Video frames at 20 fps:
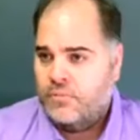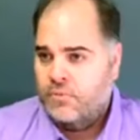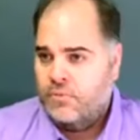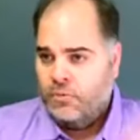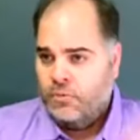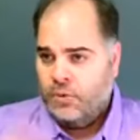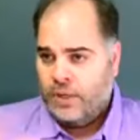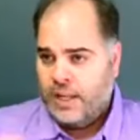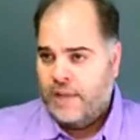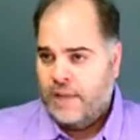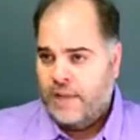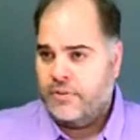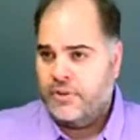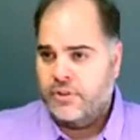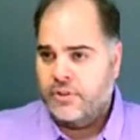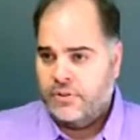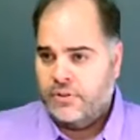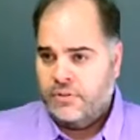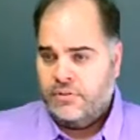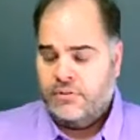
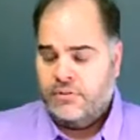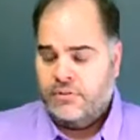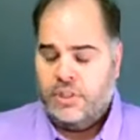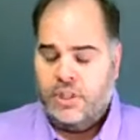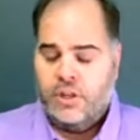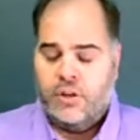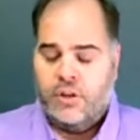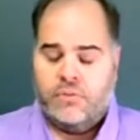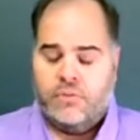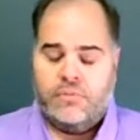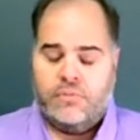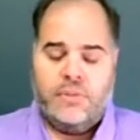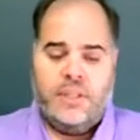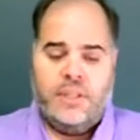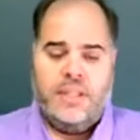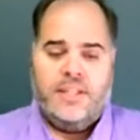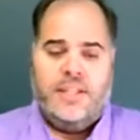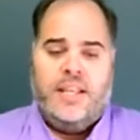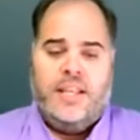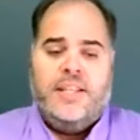whatever, you know,
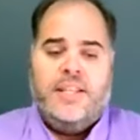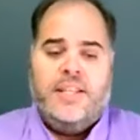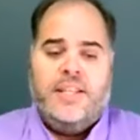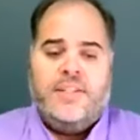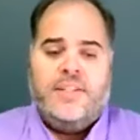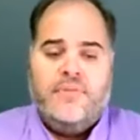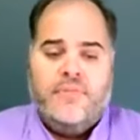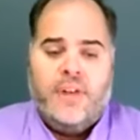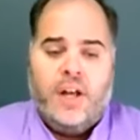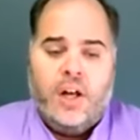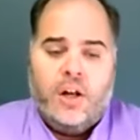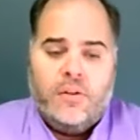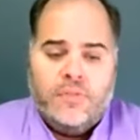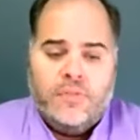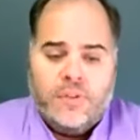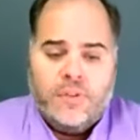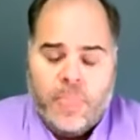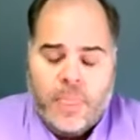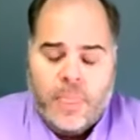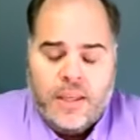is involved.
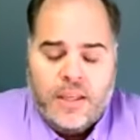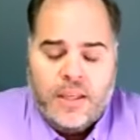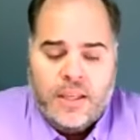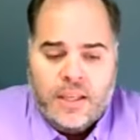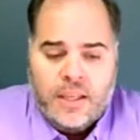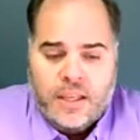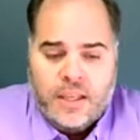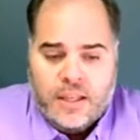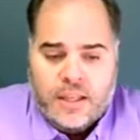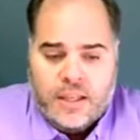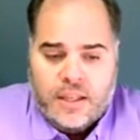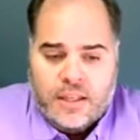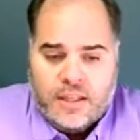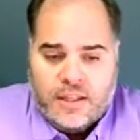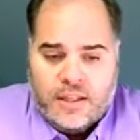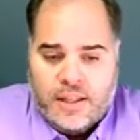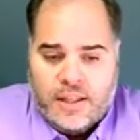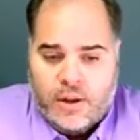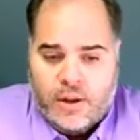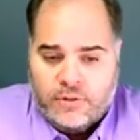
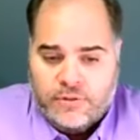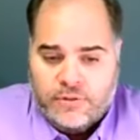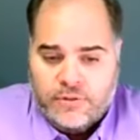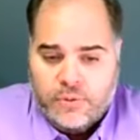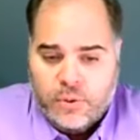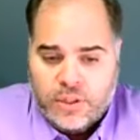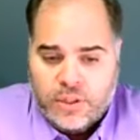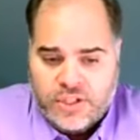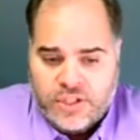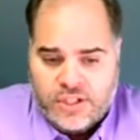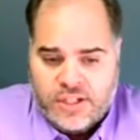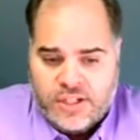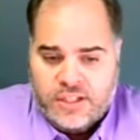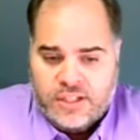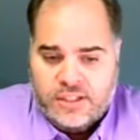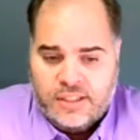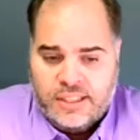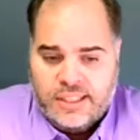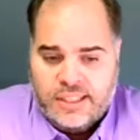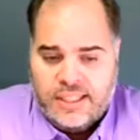Now,
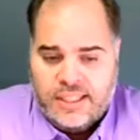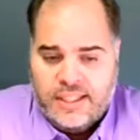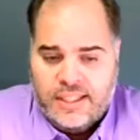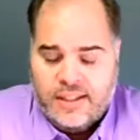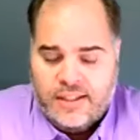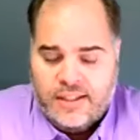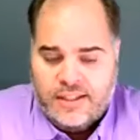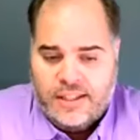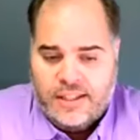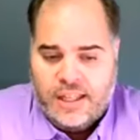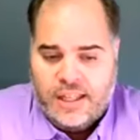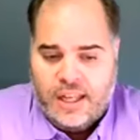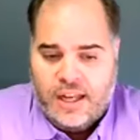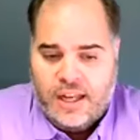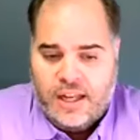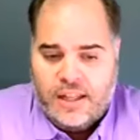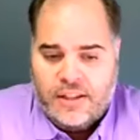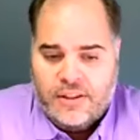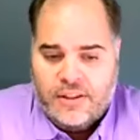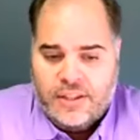unfortunately,
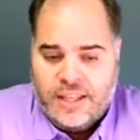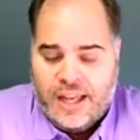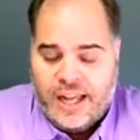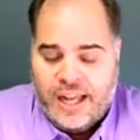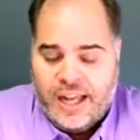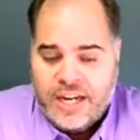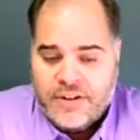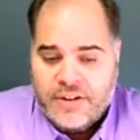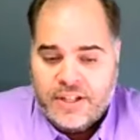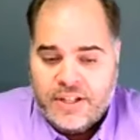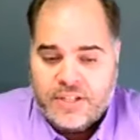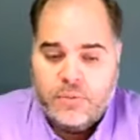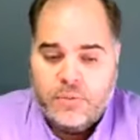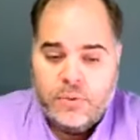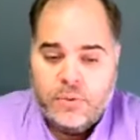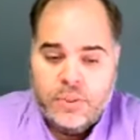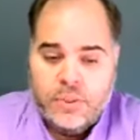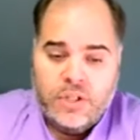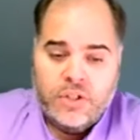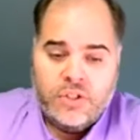the IRS
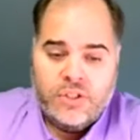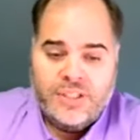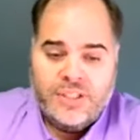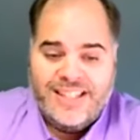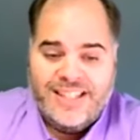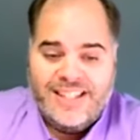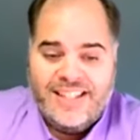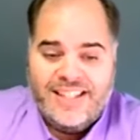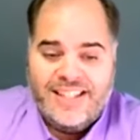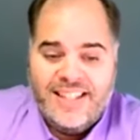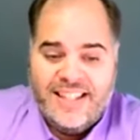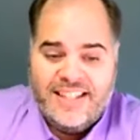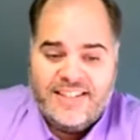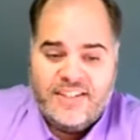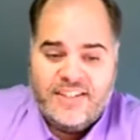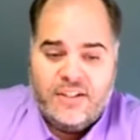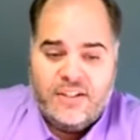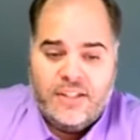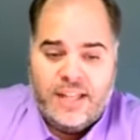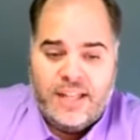will usually
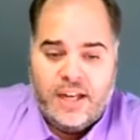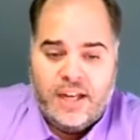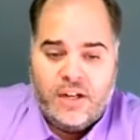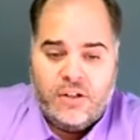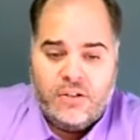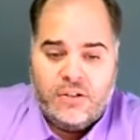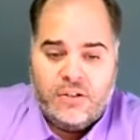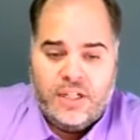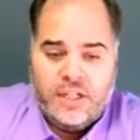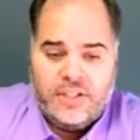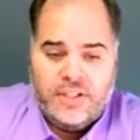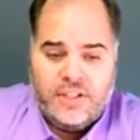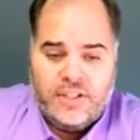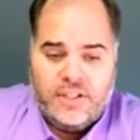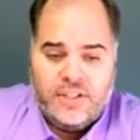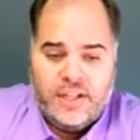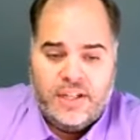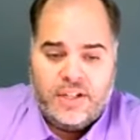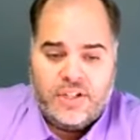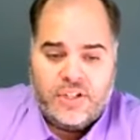disallow a
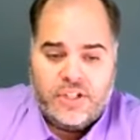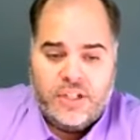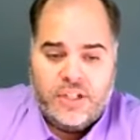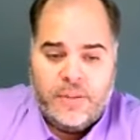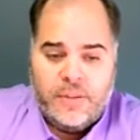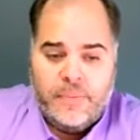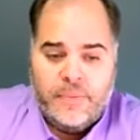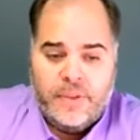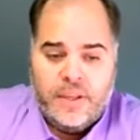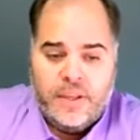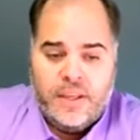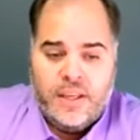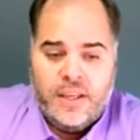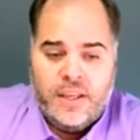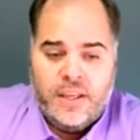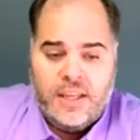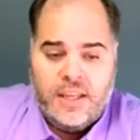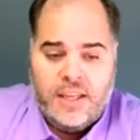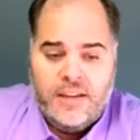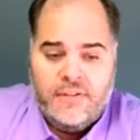deduction
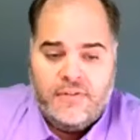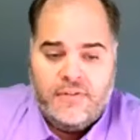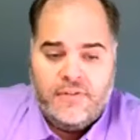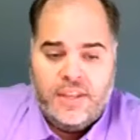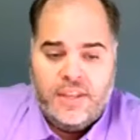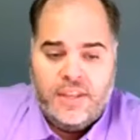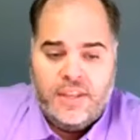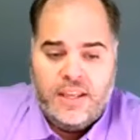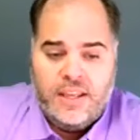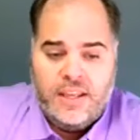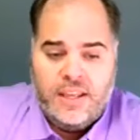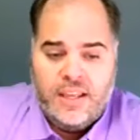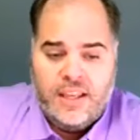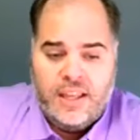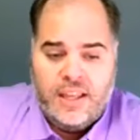if the